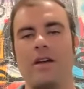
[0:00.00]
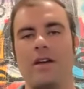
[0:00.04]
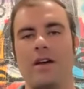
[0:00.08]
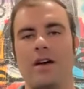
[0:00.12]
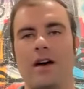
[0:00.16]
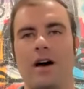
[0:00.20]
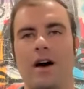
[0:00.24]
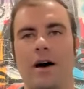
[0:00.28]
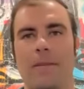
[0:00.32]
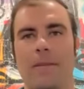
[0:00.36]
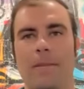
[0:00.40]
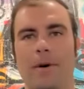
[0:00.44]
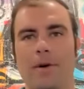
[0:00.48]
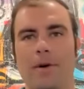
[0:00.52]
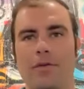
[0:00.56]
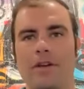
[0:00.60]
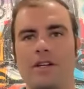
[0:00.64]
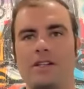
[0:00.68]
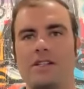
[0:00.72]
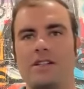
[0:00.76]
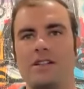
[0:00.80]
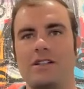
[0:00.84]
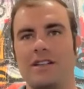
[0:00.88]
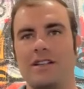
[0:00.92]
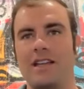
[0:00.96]
But
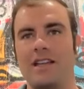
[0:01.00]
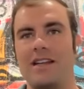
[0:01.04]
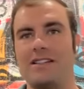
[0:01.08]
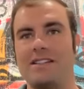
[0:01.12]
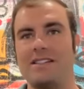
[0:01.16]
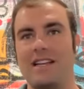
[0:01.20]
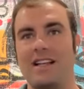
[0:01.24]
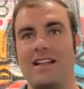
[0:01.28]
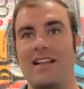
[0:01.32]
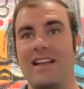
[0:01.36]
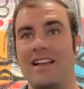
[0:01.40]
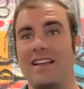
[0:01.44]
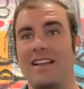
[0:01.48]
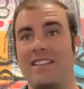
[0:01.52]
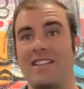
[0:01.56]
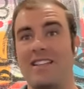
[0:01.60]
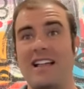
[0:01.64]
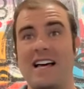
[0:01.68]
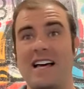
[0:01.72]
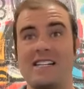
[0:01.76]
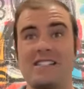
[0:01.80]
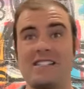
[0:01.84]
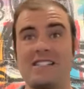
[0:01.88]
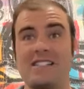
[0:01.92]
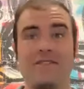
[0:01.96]
recently, I'd say like in the
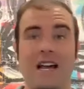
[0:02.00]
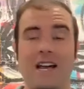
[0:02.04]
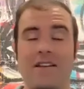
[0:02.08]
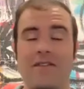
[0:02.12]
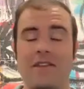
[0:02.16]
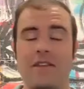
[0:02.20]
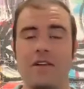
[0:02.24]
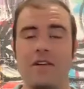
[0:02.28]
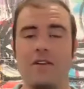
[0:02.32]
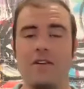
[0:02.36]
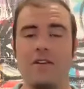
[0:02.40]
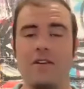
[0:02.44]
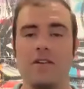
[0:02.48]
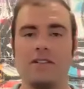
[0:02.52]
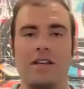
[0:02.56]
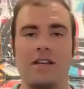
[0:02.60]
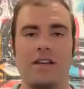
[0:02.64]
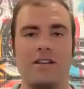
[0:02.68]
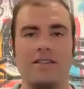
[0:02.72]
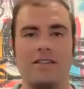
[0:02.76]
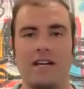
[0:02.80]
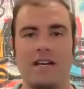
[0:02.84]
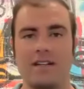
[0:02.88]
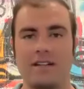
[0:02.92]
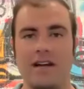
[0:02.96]
last 5 years,
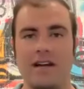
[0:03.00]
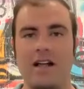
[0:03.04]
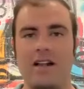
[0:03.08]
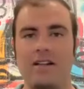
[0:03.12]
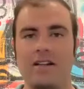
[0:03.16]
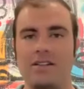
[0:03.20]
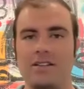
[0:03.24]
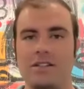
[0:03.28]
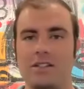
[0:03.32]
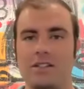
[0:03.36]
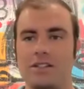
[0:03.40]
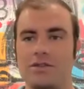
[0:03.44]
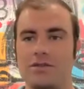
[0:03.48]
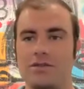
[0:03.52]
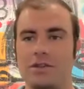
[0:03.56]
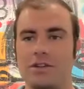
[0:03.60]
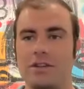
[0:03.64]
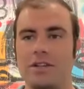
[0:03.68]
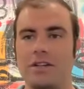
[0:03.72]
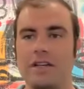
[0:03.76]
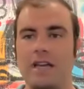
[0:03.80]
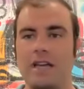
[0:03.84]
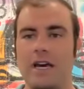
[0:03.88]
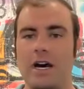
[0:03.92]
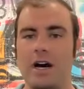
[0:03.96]
that technology has
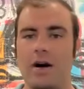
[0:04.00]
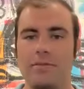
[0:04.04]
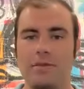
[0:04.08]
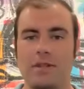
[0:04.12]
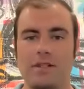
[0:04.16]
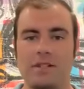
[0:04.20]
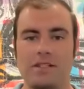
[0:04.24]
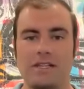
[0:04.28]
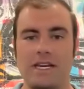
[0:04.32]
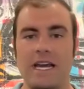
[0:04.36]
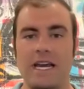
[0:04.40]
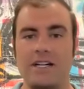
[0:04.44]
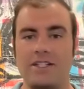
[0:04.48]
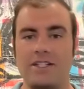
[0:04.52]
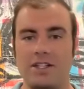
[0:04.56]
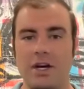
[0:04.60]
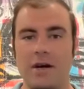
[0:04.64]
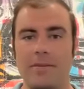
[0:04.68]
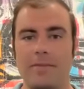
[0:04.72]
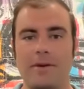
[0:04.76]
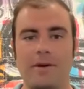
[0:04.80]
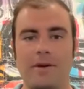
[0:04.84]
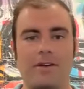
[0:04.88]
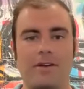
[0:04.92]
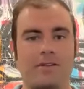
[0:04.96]
really helped us catch
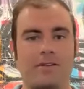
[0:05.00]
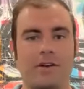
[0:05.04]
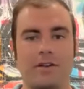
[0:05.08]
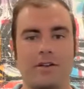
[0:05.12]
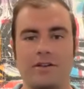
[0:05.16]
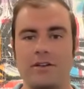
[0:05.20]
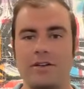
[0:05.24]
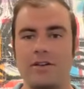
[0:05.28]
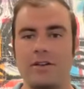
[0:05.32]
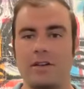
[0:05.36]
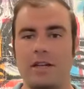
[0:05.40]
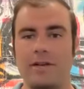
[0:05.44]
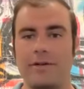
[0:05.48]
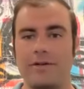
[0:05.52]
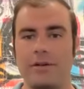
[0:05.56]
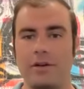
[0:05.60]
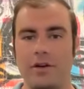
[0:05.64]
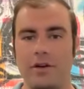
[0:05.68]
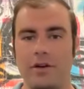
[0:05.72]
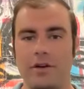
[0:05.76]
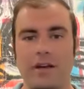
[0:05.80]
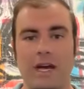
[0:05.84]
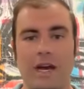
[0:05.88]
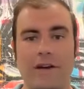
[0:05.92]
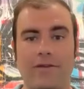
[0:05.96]
up and start to
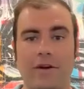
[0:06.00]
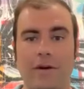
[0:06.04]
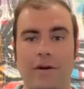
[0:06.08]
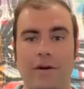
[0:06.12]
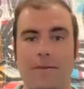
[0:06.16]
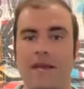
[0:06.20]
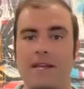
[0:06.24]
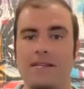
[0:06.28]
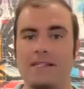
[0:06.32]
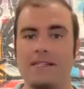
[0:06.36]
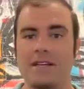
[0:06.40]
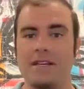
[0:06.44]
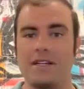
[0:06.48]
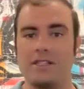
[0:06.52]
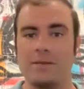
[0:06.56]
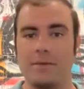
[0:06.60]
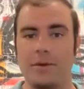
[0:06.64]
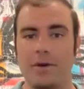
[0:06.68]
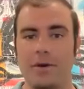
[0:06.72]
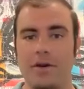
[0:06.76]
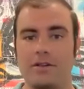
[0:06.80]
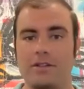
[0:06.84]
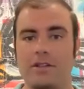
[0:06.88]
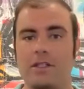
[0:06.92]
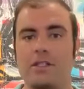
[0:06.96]
deliver kind of amazing
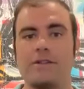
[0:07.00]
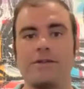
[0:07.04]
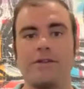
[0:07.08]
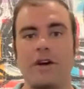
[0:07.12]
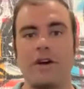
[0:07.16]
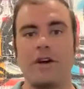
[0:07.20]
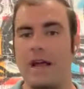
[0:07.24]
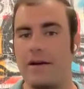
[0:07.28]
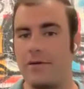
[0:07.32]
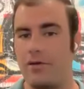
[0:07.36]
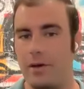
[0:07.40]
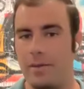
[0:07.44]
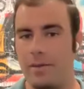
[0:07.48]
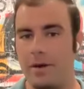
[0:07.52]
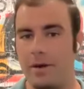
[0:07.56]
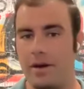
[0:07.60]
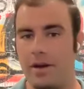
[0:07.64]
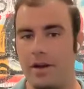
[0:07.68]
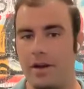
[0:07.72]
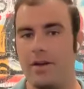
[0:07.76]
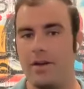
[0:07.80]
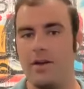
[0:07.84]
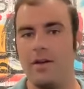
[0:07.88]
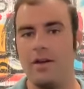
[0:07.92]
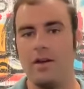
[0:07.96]
experiences for
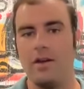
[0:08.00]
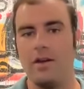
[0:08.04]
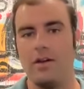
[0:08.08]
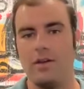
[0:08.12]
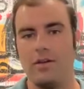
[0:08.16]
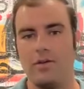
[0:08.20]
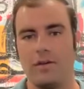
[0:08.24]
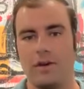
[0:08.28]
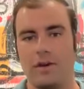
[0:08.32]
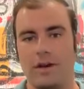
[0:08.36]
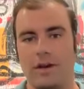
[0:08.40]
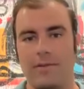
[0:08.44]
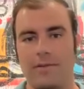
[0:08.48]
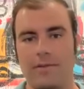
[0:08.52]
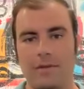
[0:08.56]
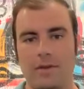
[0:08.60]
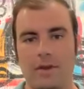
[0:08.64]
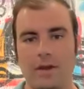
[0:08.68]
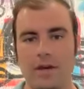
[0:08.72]
everybody, right?